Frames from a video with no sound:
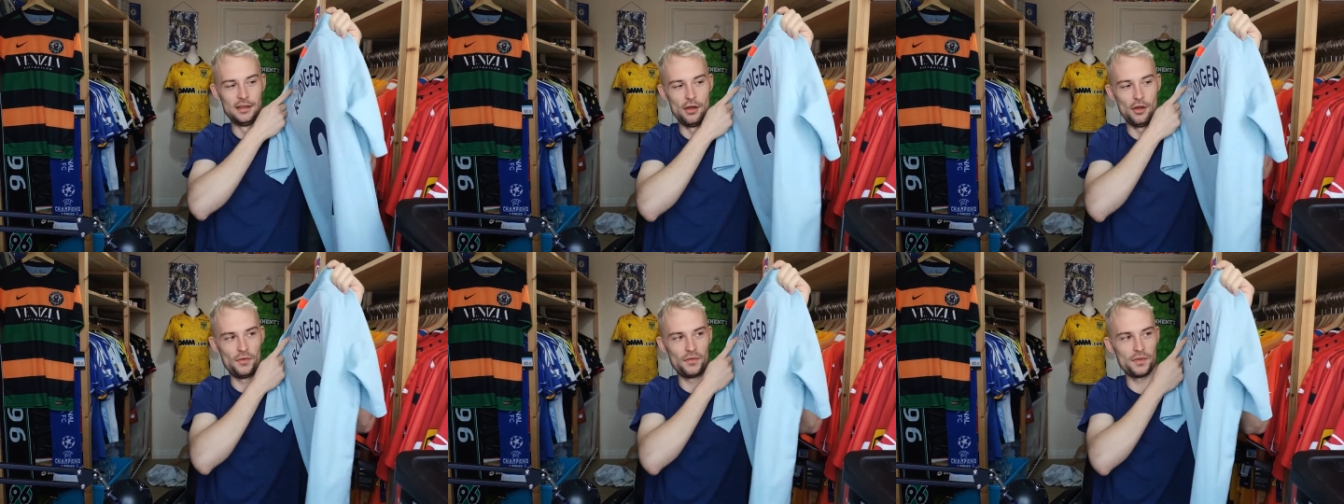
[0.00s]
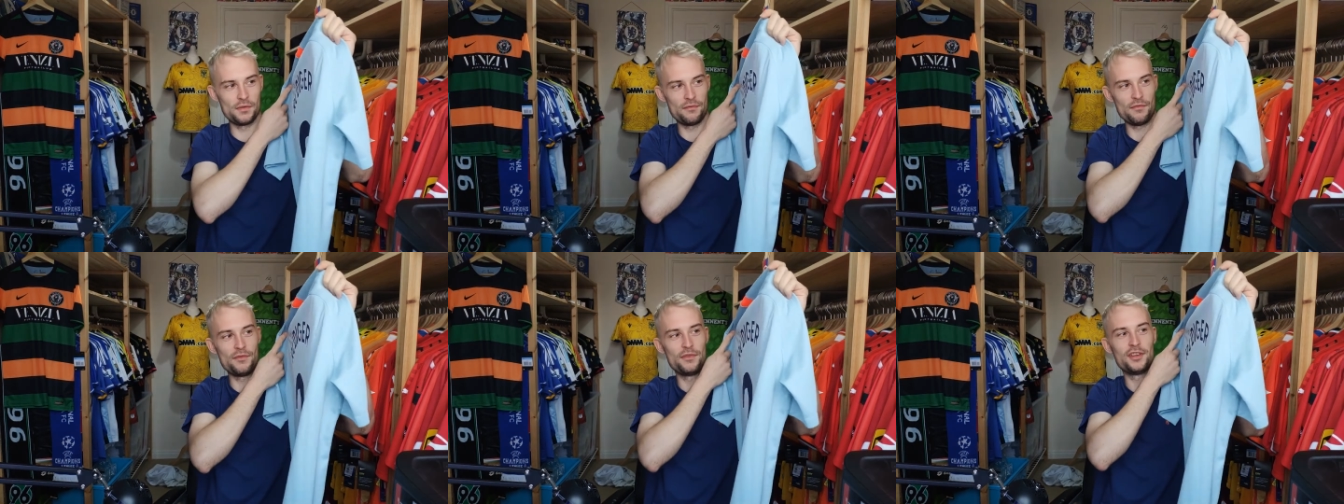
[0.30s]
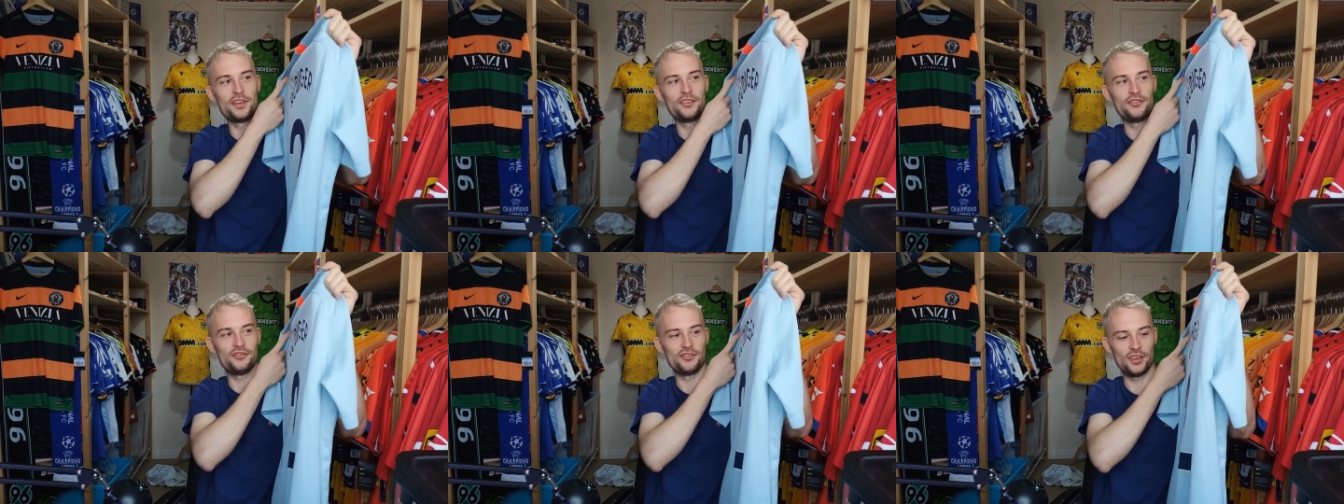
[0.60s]
of the
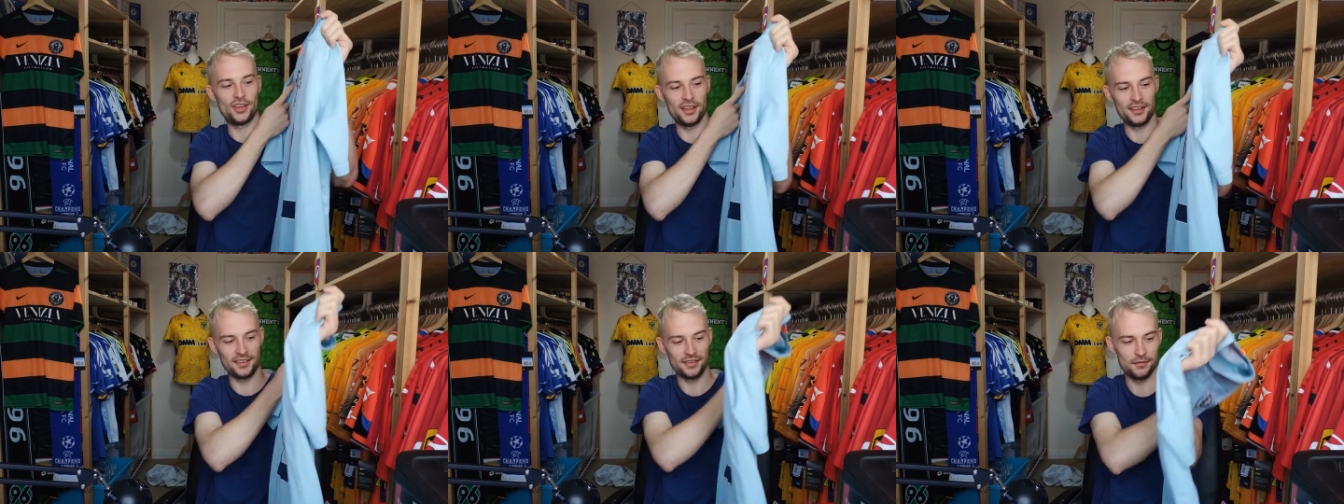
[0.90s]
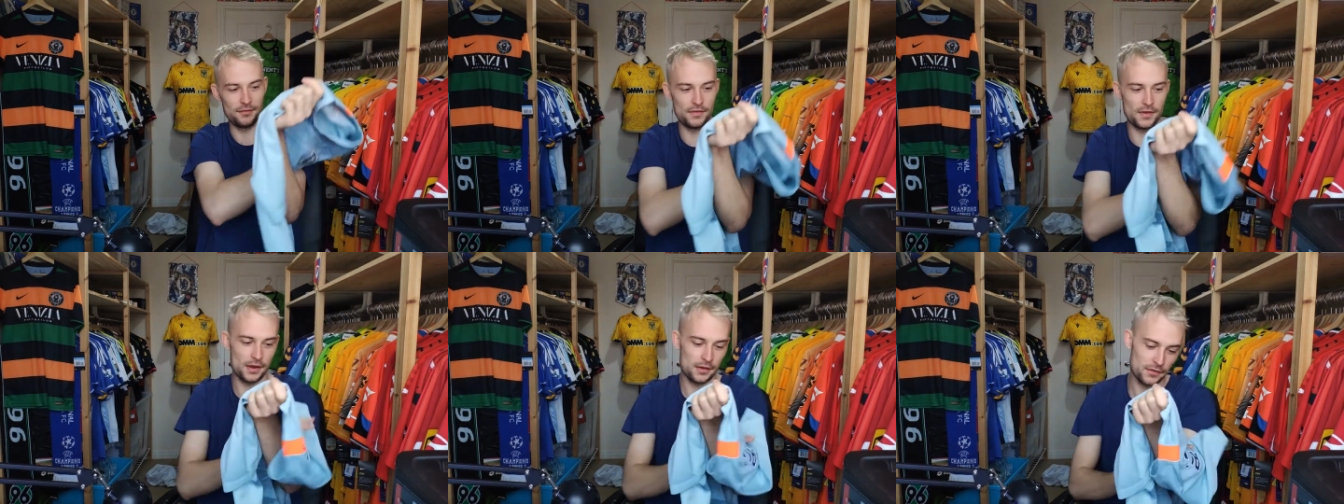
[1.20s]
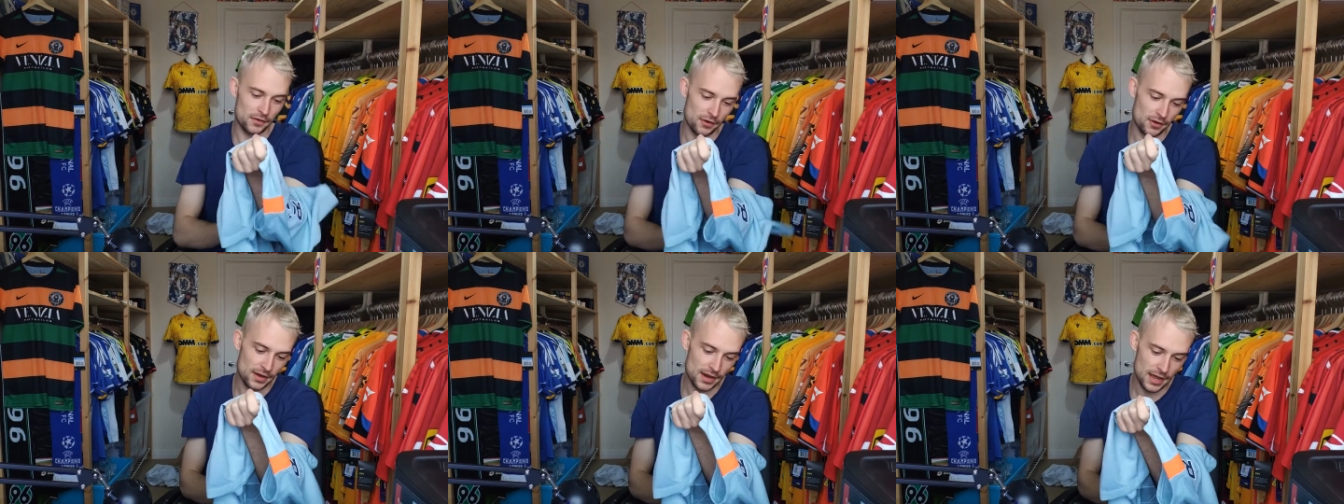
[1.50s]
Rudiger shirt. Very,
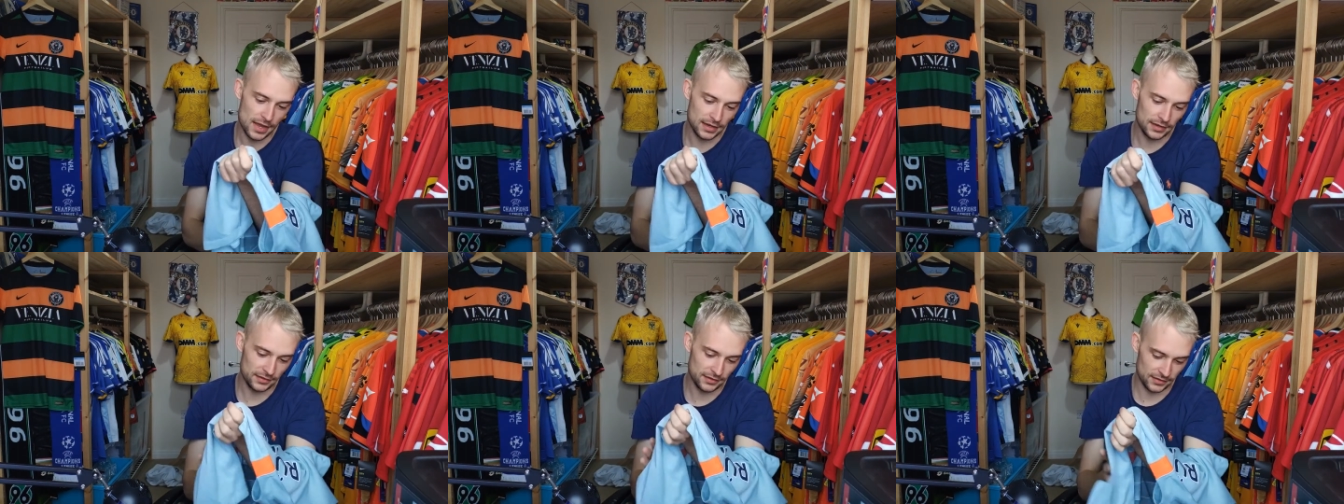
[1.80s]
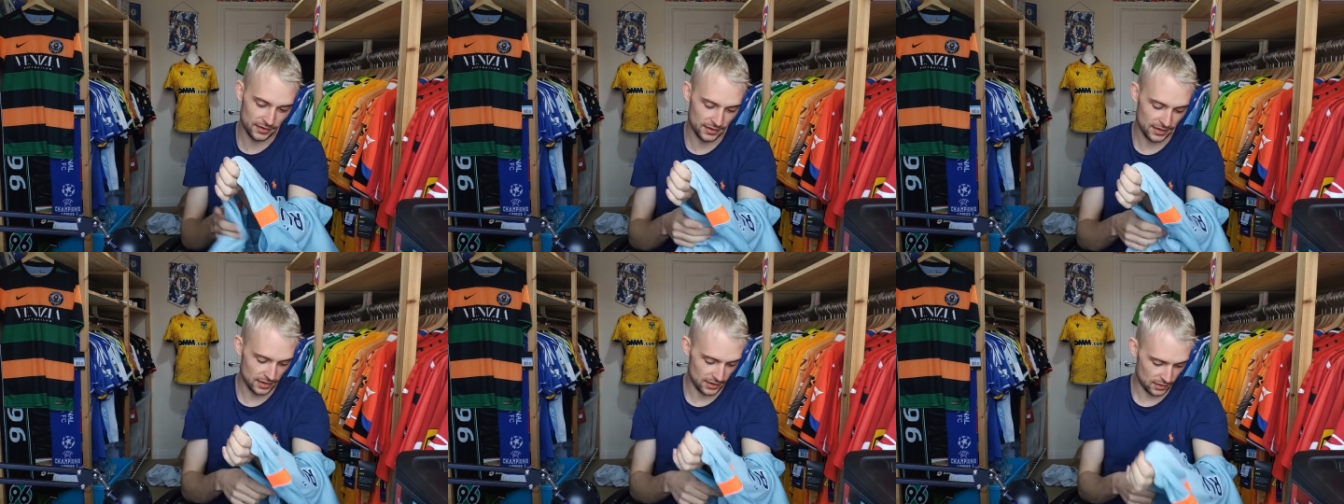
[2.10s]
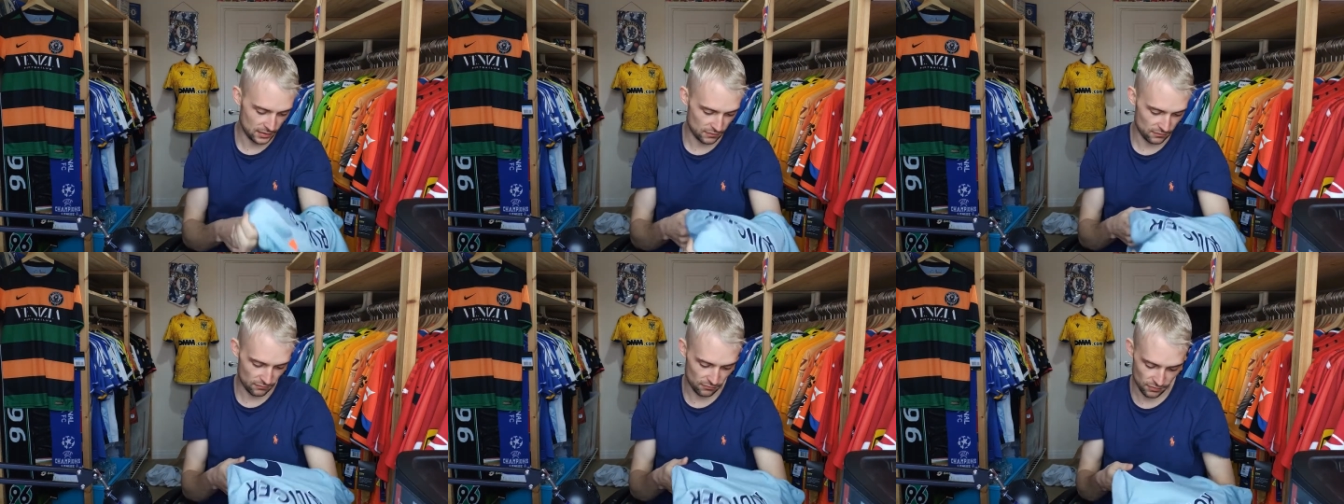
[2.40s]
very nice.
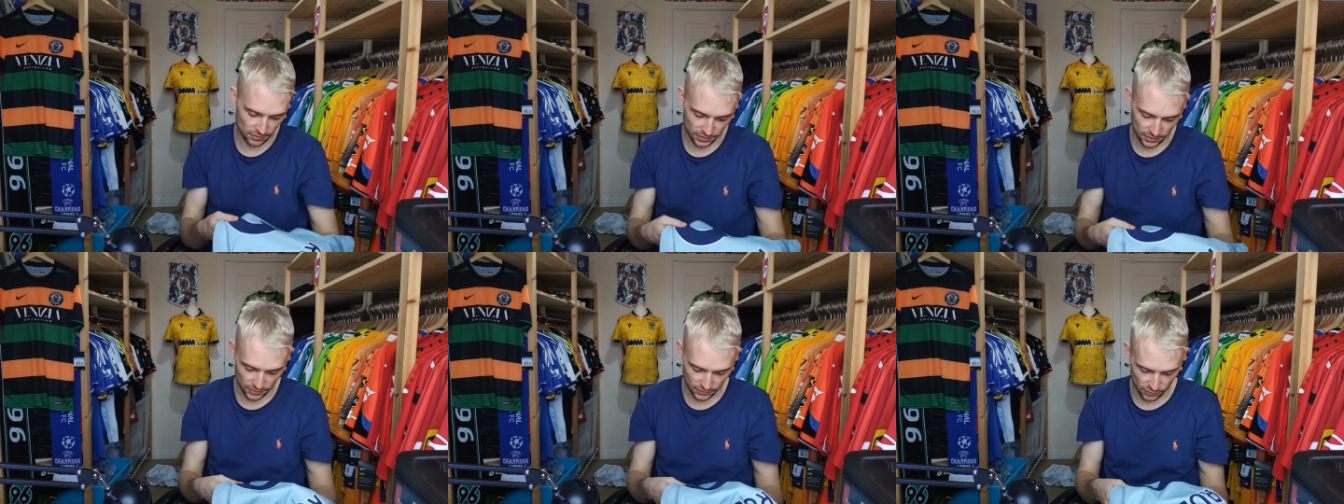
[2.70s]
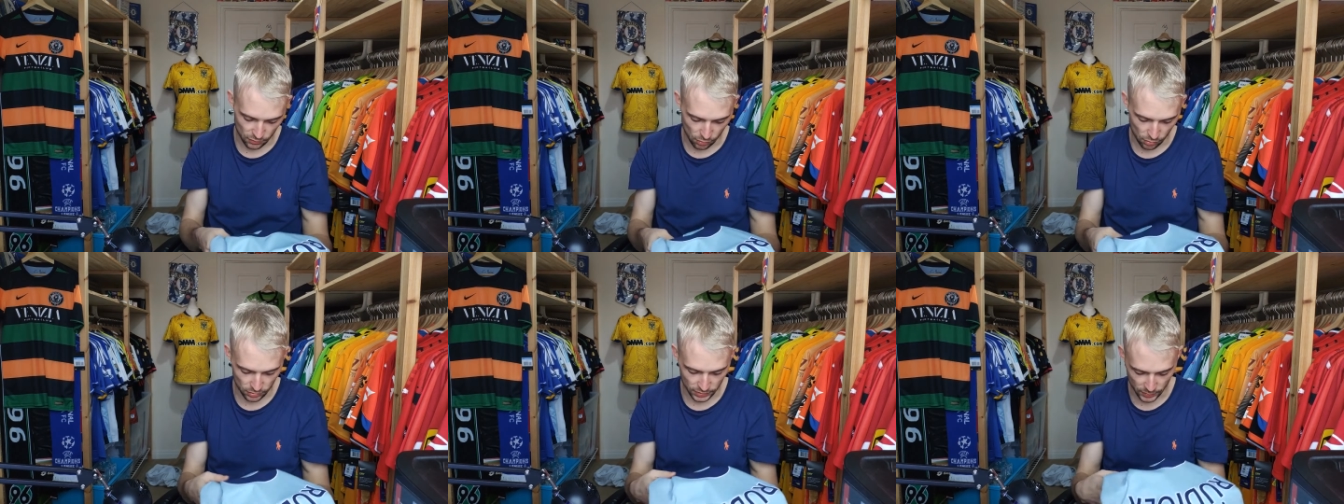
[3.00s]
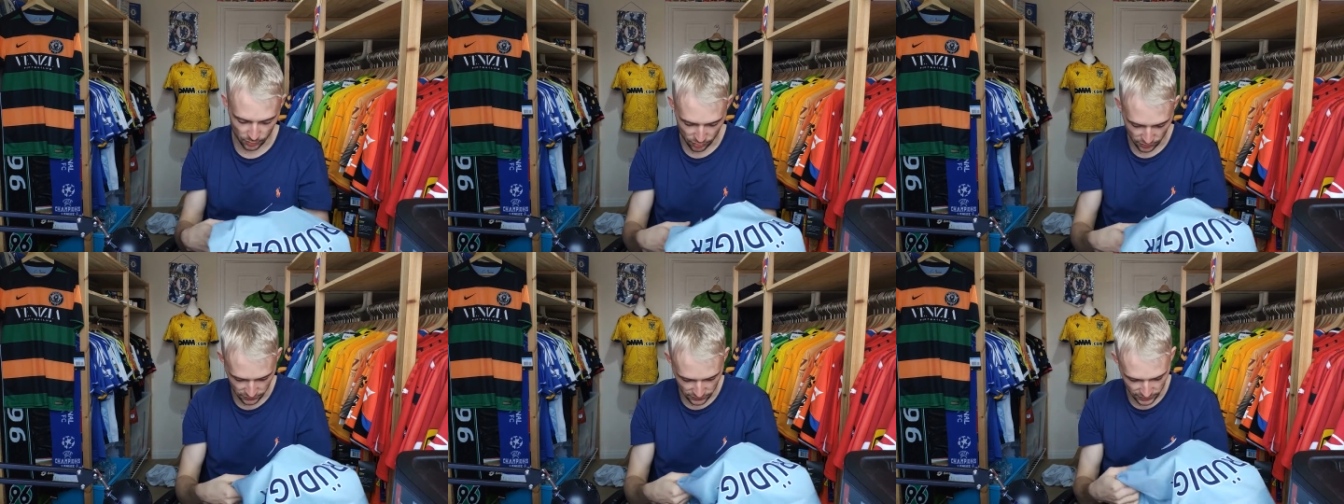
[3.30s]
Really good quality
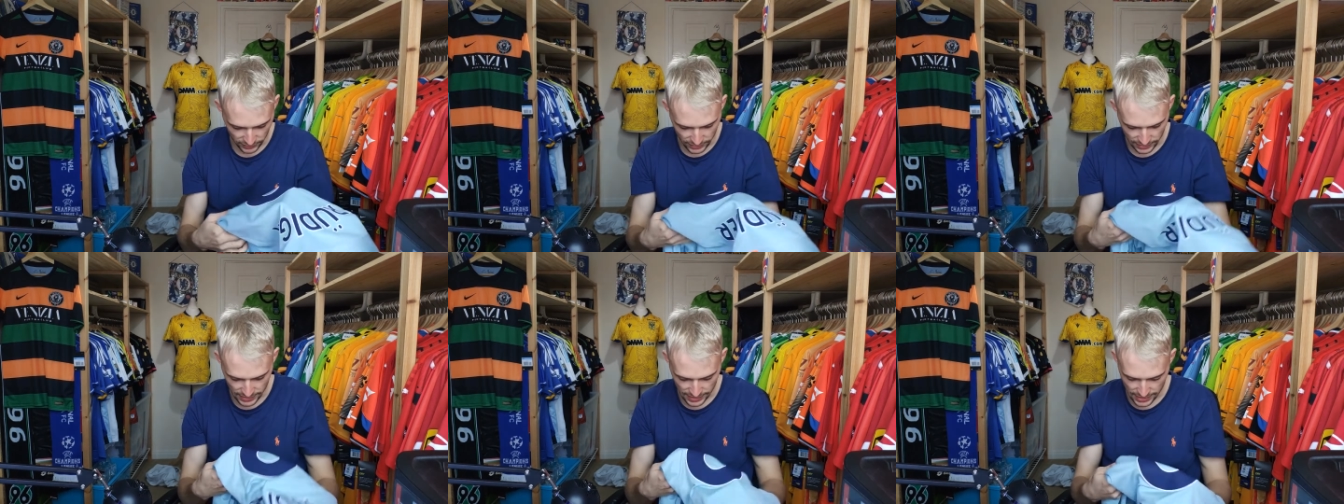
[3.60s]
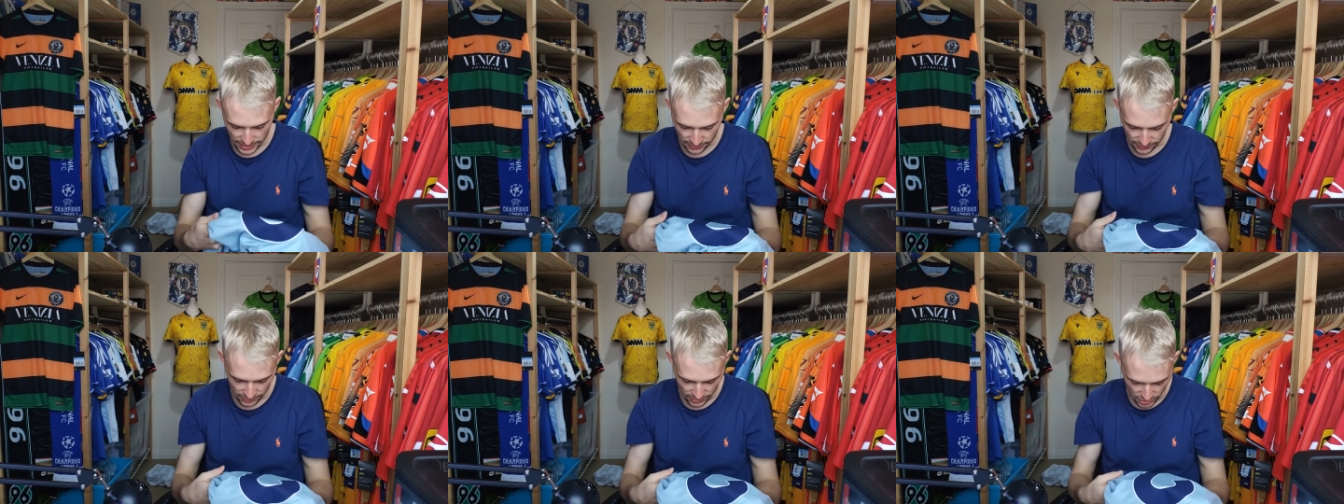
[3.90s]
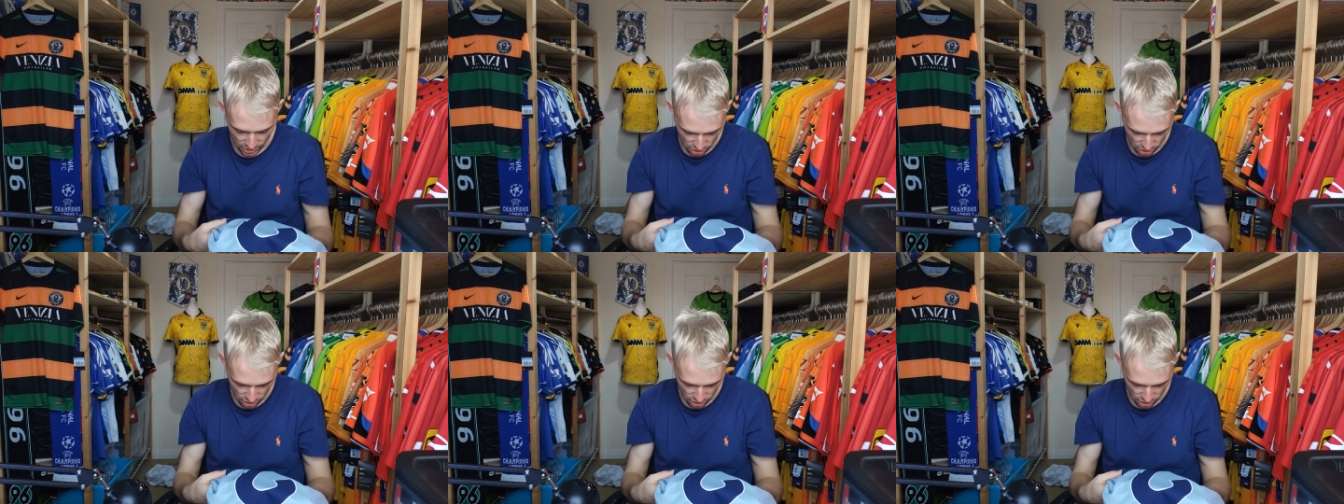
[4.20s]
printing again.